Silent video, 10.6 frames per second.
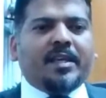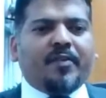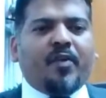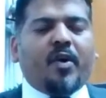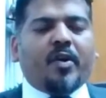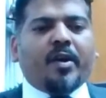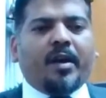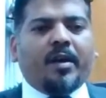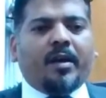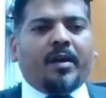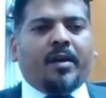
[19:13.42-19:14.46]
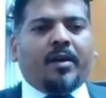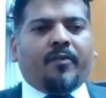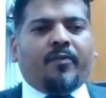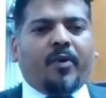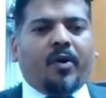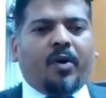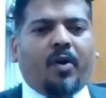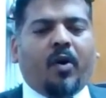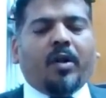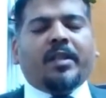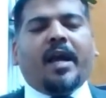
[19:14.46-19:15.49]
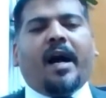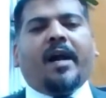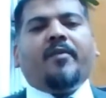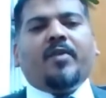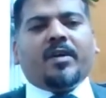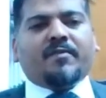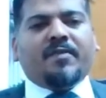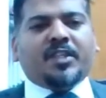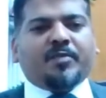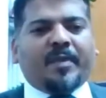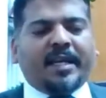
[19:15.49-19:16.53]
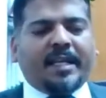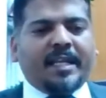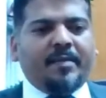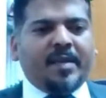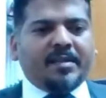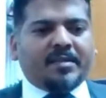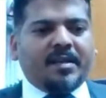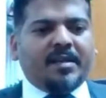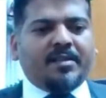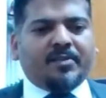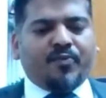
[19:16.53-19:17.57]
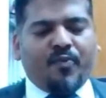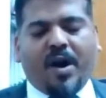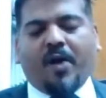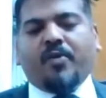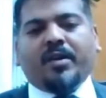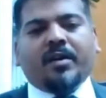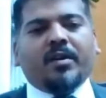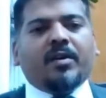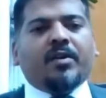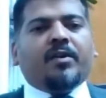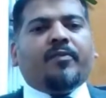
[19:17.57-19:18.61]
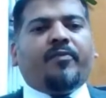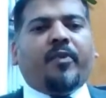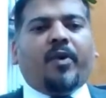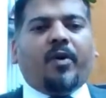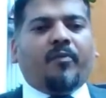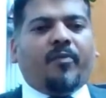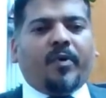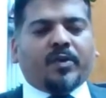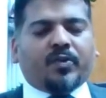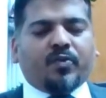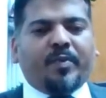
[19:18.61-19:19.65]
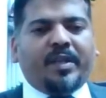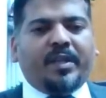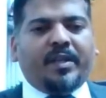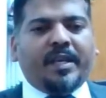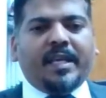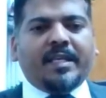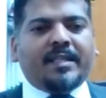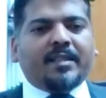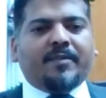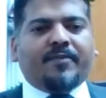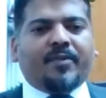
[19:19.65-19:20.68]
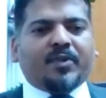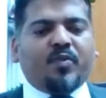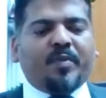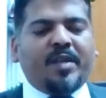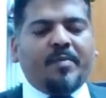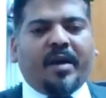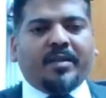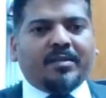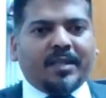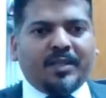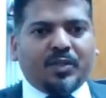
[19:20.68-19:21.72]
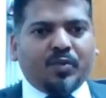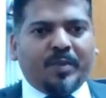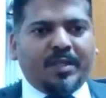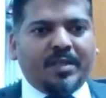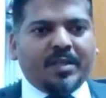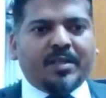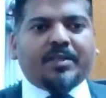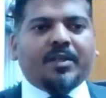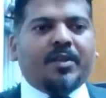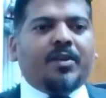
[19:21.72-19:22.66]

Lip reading: a reward for all the hard work which my team has done throughout, for so many days, for so many months, and so many years.